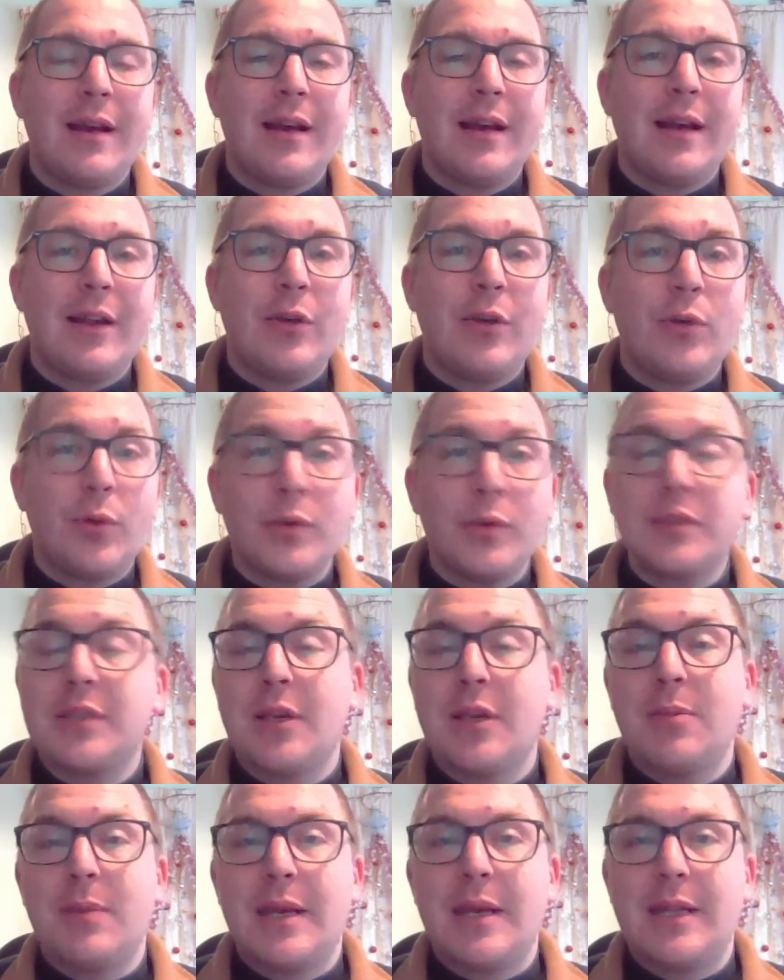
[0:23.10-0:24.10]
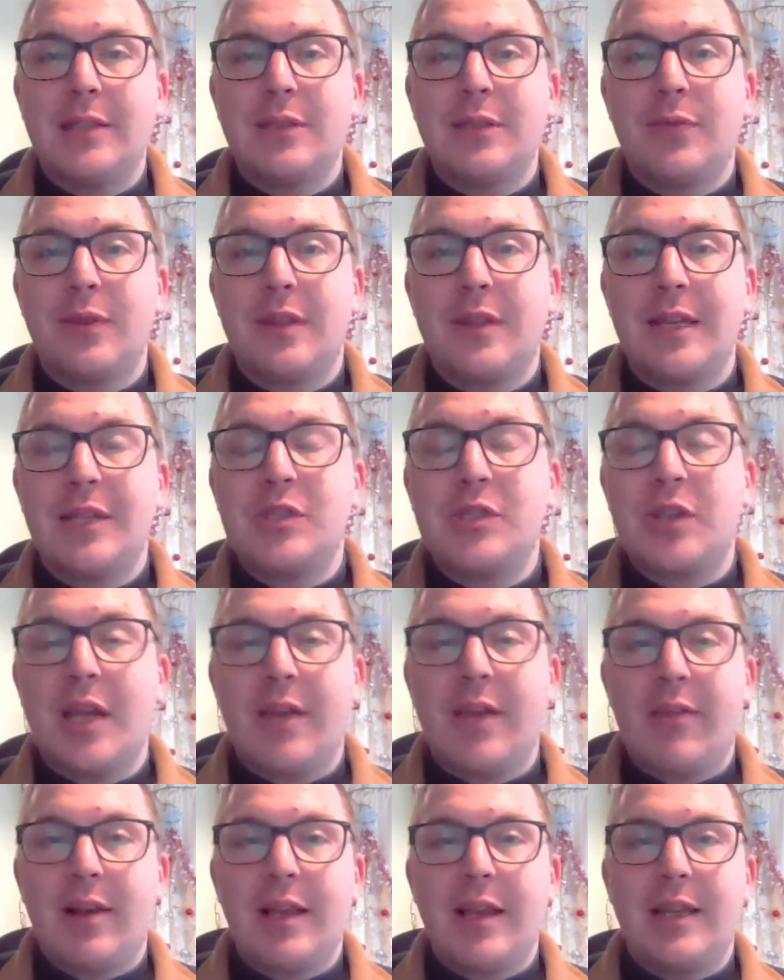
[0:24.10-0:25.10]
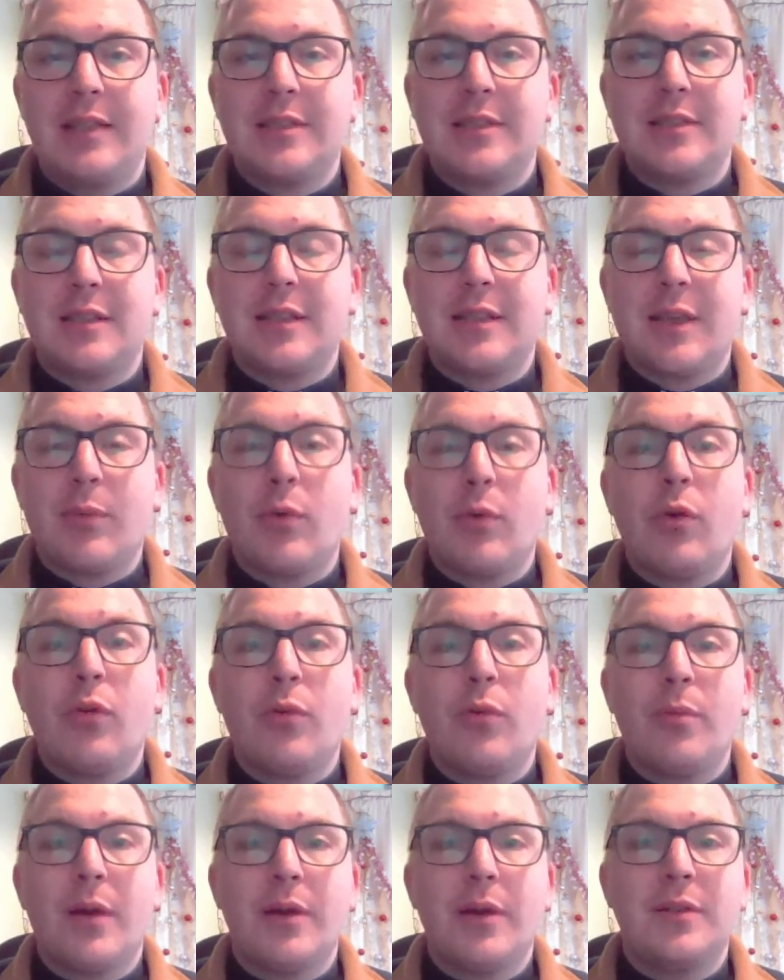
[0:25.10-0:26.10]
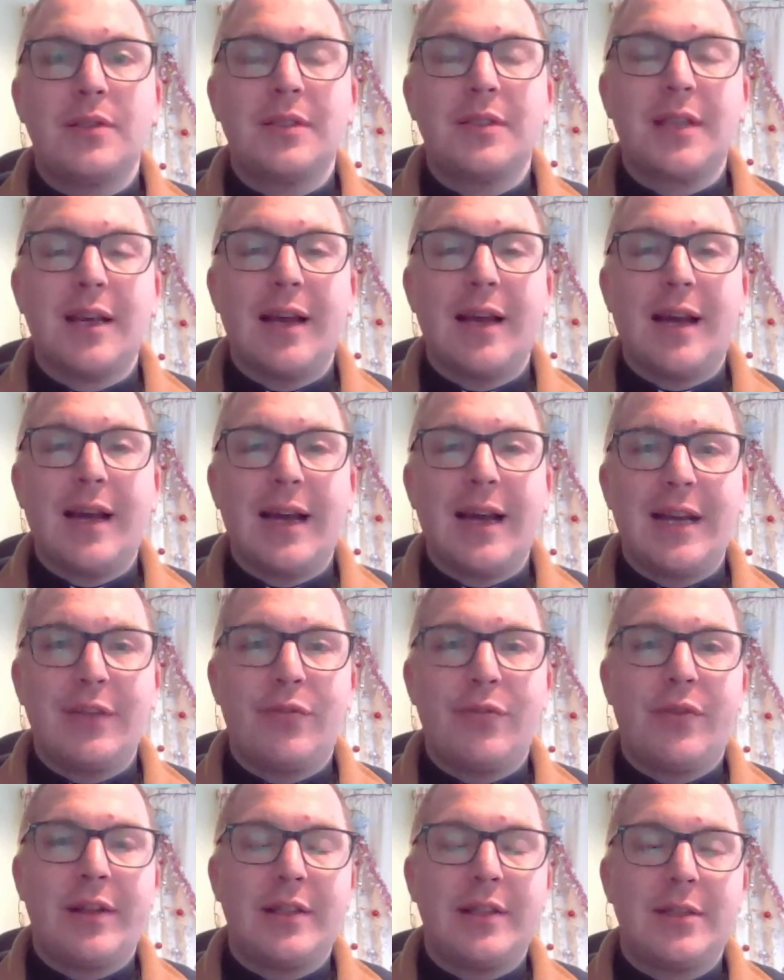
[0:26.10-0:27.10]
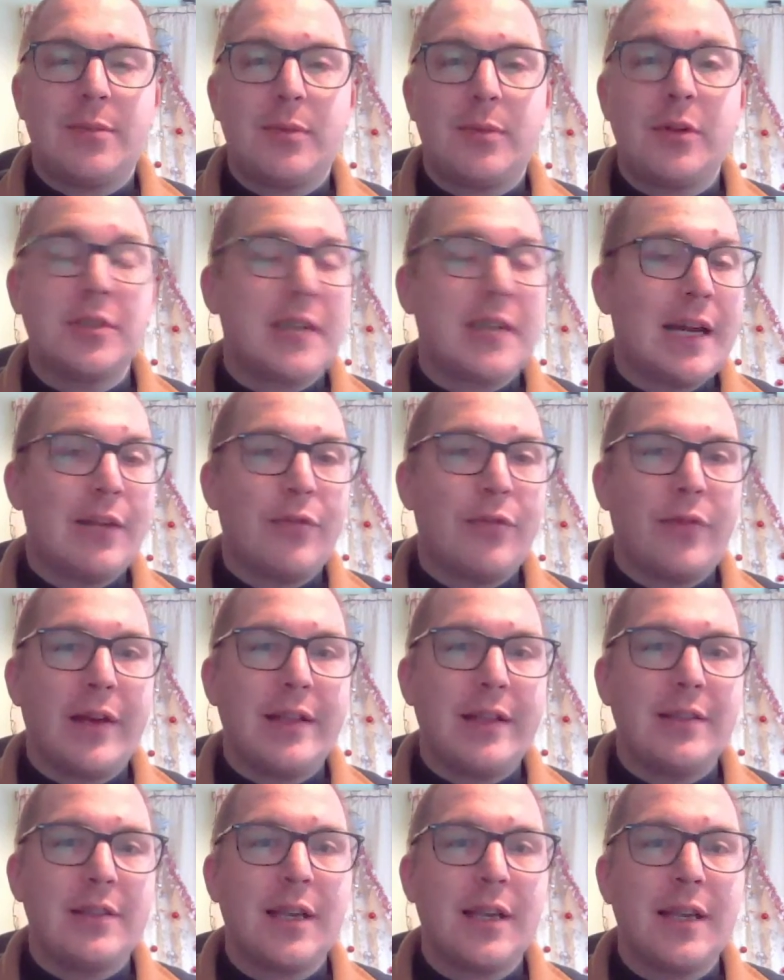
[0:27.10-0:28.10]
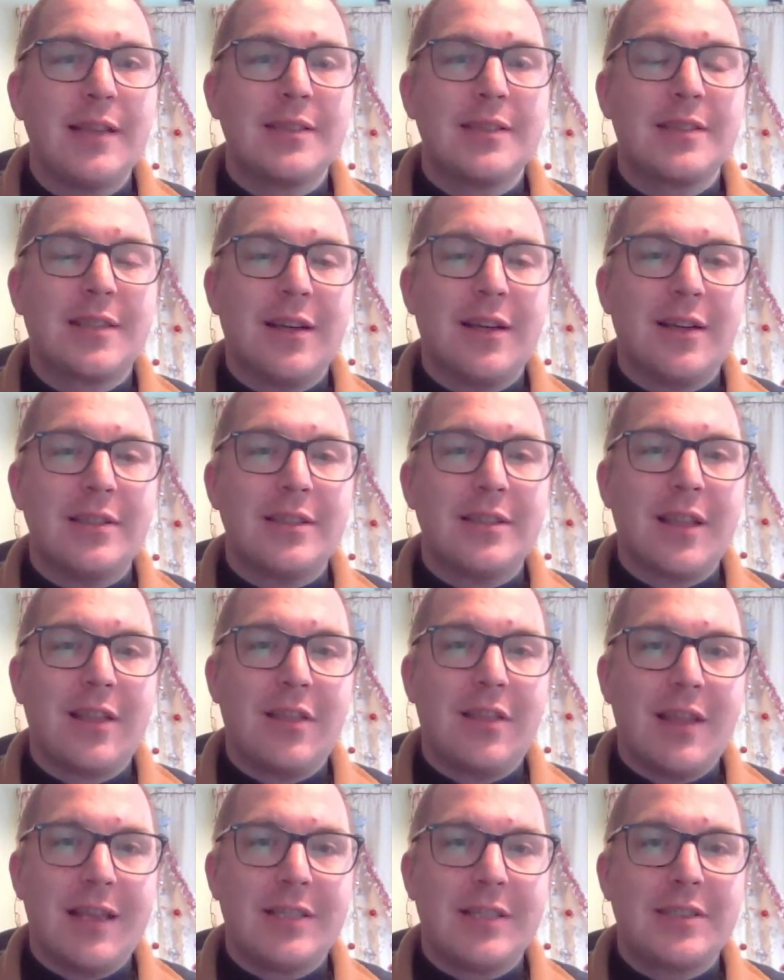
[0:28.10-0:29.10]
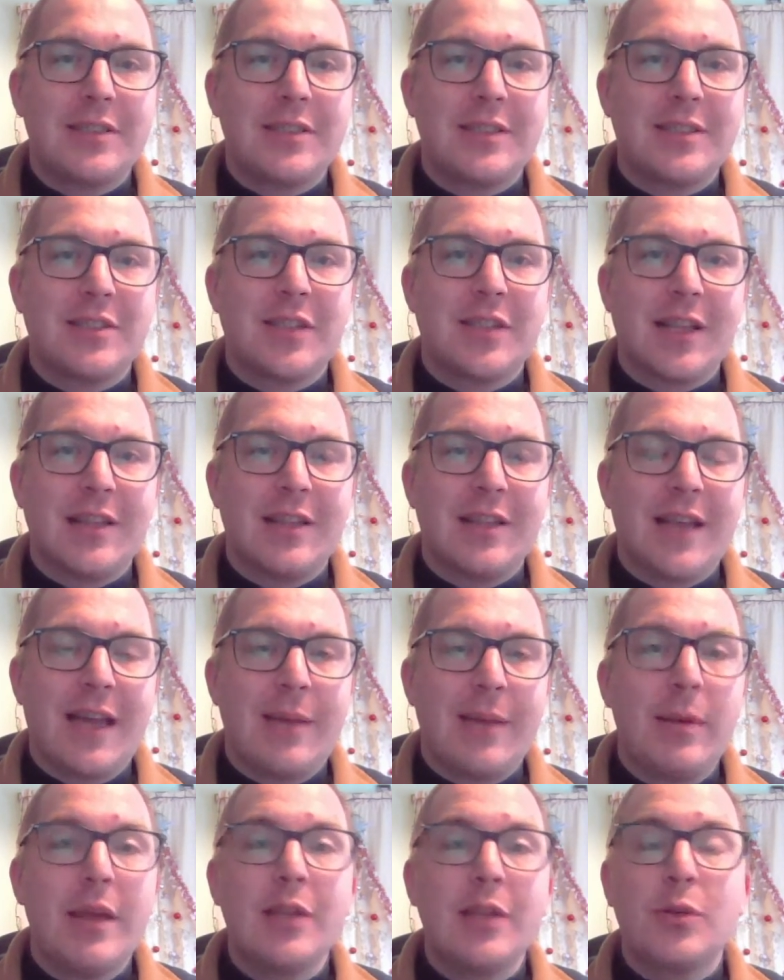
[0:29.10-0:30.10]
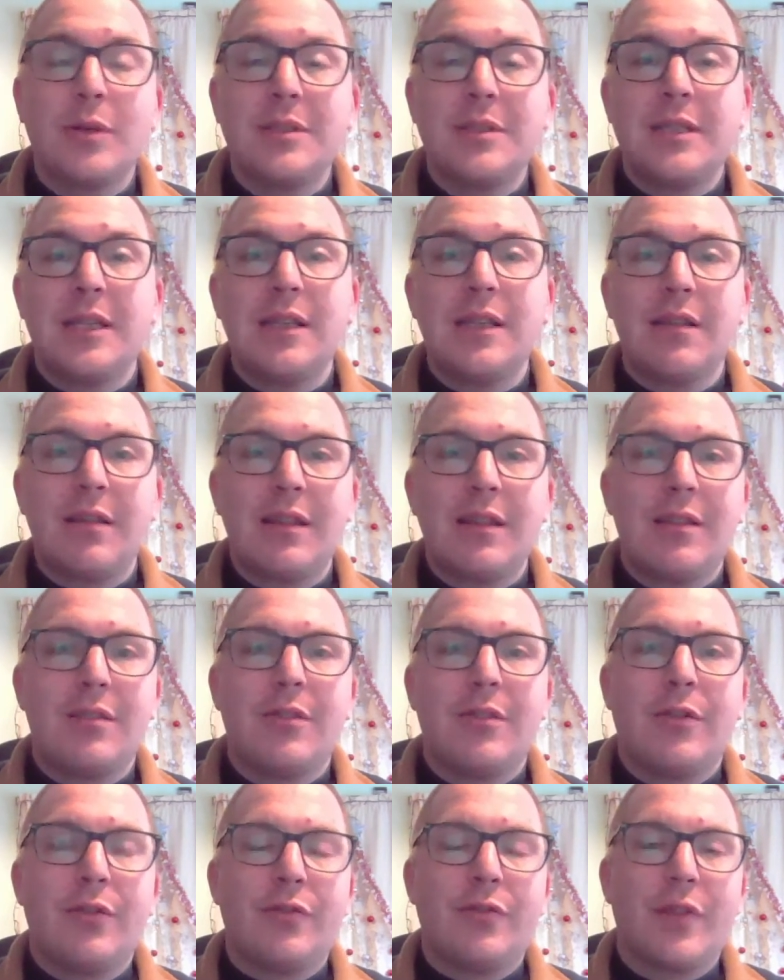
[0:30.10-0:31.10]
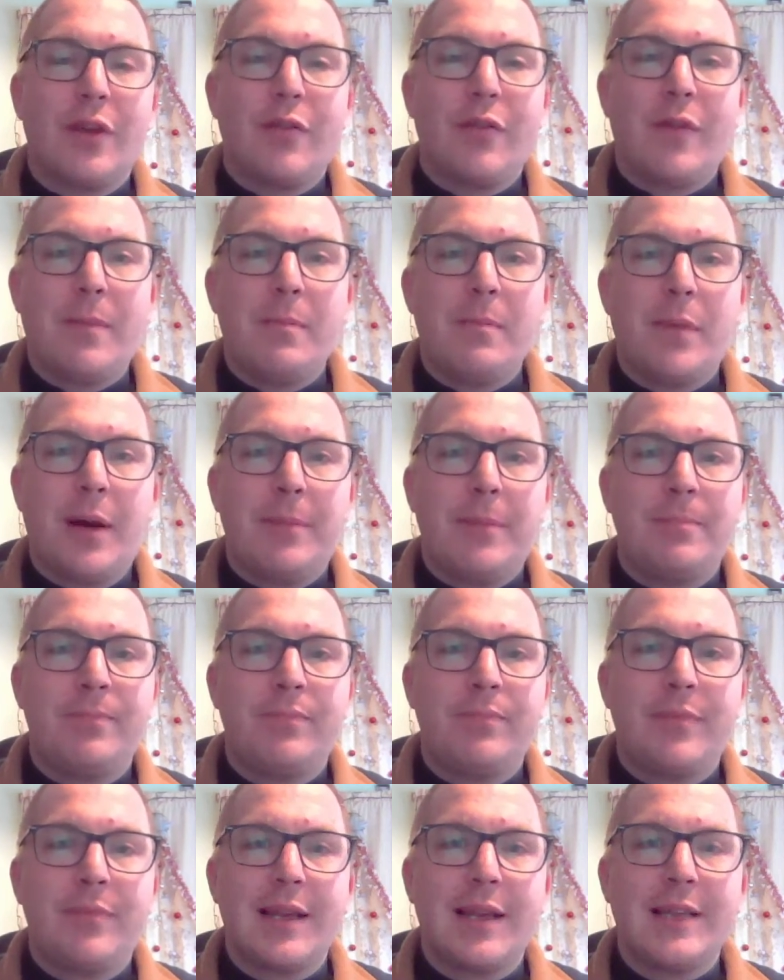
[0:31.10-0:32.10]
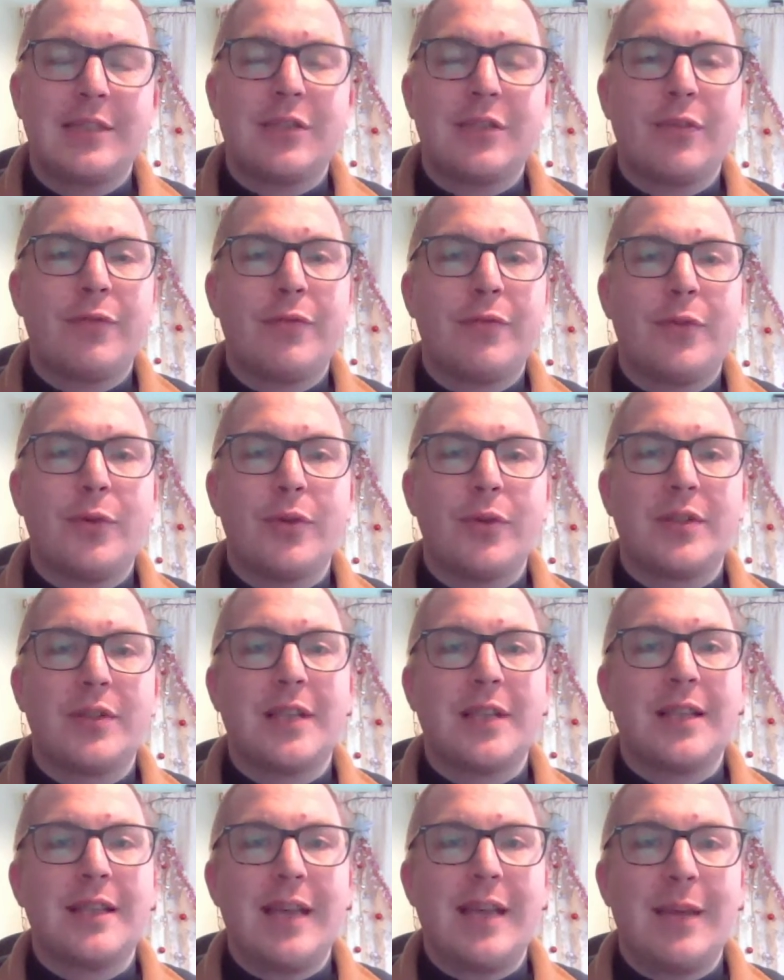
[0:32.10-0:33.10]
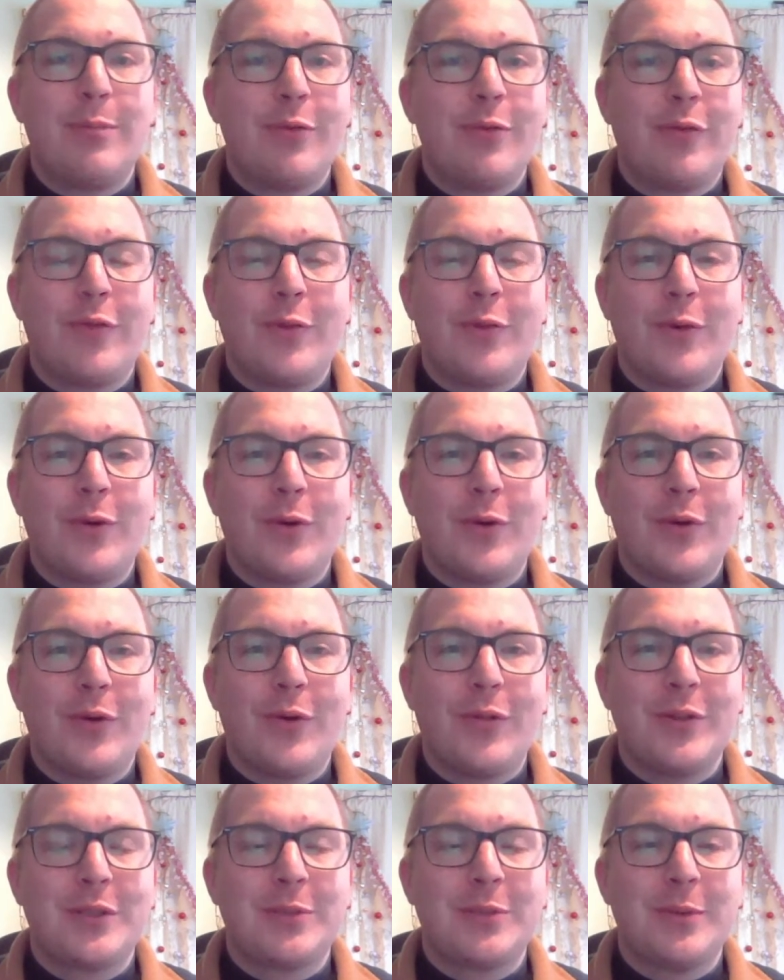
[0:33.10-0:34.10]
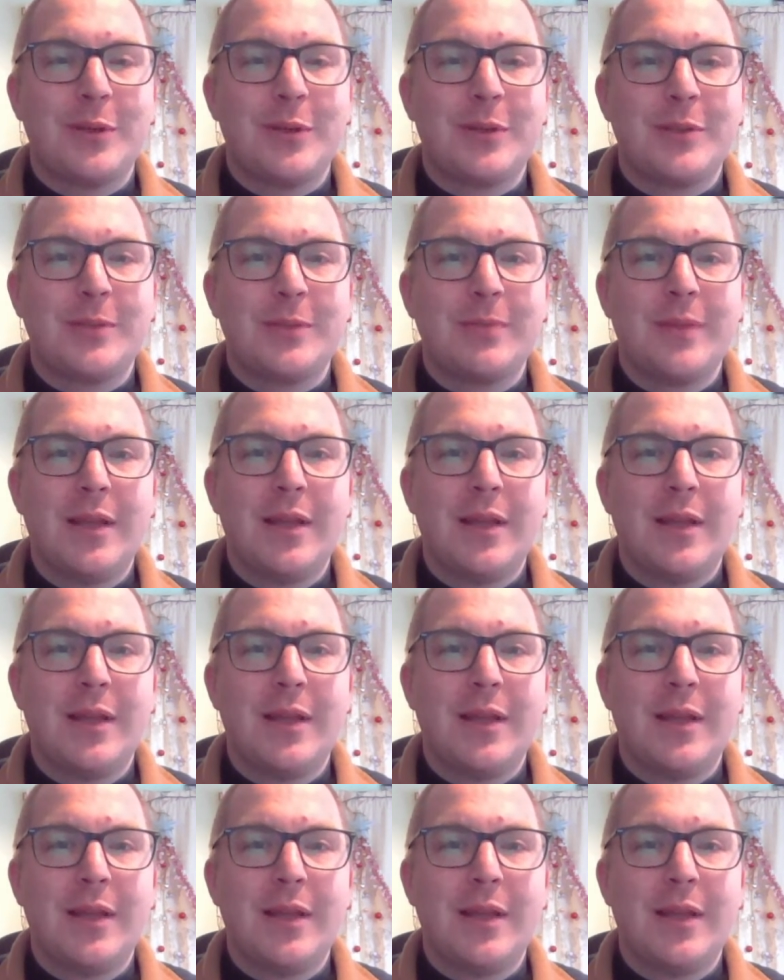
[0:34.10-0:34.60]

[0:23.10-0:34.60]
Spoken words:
And it also means, for this year at least, that we're almost at Advent. Because Advent starts this Sunday, 29th of November. It's the fourth Sunday before Christmas.